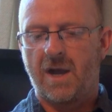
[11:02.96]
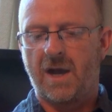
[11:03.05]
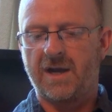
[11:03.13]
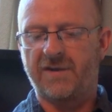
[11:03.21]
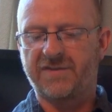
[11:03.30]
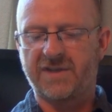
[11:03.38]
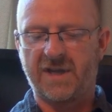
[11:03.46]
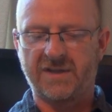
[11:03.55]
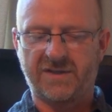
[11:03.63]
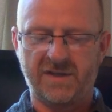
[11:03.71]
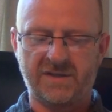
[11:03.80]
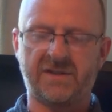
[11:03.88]
And I have to say,
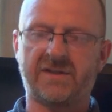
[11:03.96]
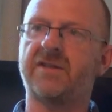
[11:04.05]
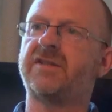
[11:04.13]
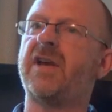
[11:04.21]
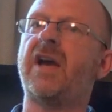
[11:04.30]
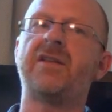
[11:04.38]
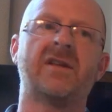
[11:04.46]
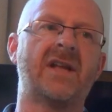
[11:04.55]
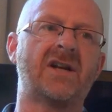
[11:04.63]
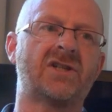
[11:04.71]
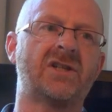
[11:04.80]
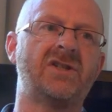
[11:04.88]
it's easier to say than
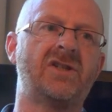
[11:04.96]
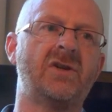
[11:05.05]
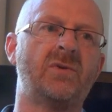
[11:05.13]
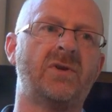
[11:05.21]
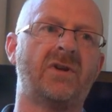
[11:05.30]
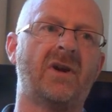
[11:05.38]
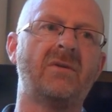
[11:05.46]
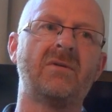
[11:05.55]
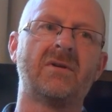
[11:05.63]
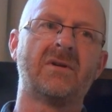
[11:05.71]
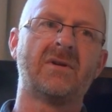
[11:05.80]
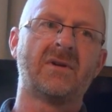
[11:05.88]
actually do. You know,
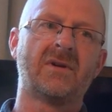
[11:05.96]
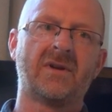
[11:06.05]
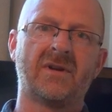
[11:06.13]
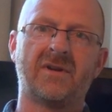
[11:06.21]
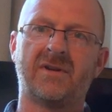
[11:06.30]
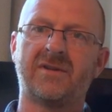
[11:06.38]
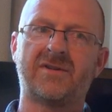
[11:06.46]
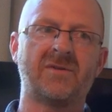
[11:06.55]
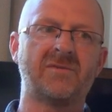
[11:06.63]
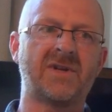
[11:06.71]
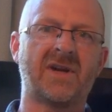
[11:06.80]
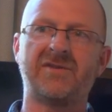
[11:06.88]

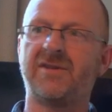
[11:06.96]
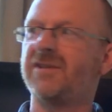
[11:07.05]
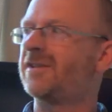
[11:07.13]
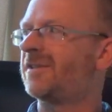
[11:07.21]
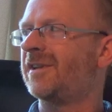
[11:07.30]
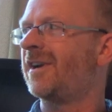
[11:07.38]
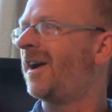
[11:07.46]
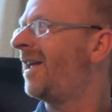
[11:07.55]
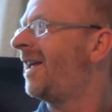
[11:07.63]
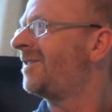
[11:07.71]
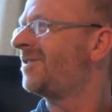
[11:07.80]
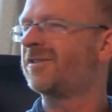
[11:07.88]
sometimes you just think,
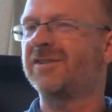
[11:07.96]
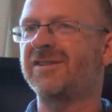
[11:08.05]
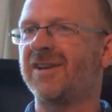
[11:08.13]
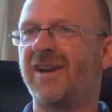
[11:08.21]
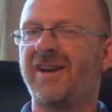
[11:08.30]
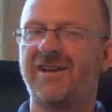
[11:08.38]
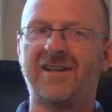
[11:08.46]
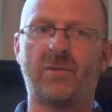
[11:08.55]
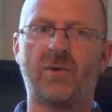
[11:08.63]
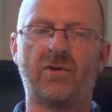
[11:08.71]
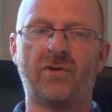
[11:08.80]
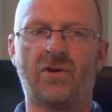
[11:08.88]
ah, just yeah,
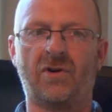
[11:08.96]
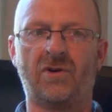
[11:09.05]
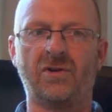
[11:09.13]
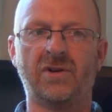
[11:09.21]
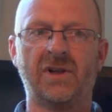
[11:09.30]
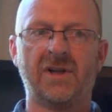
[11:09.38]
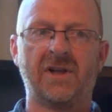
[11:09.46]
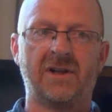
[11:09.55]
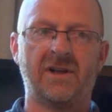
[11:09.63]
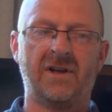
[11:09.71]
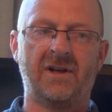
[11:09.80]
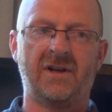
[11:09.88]
we're all
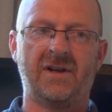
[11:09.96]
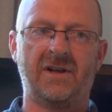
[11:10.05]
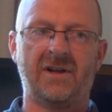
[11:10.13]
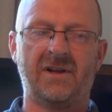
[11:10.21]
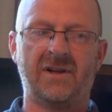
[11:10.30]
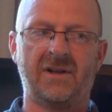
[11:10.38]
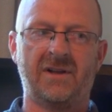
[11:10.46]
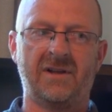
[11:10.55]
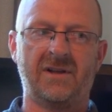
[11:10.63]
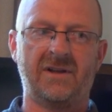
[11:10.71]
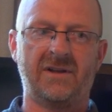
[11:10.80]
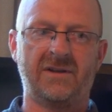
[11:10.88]

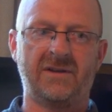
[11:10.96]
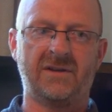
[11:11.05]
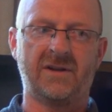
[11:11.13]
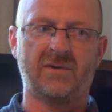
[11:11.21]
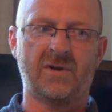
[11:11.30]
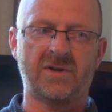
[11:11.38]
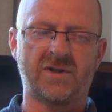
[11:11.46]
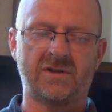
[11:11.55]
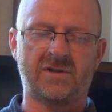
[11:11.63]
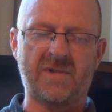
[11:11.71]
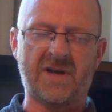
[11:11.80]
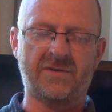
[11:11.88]
uh, you know, as,
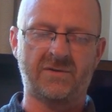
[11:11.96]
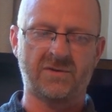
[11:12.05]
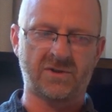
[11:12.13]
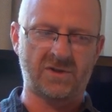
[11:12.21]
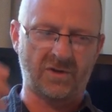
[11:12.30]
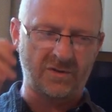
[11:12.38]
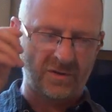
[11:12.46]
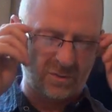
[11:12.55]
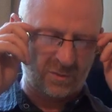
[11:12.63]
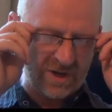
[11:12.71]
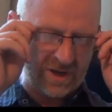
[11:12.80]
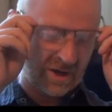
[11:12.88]
as Matthew touched on the other
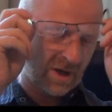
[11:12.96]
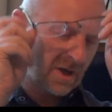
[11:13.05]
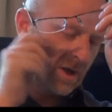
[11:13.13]
week,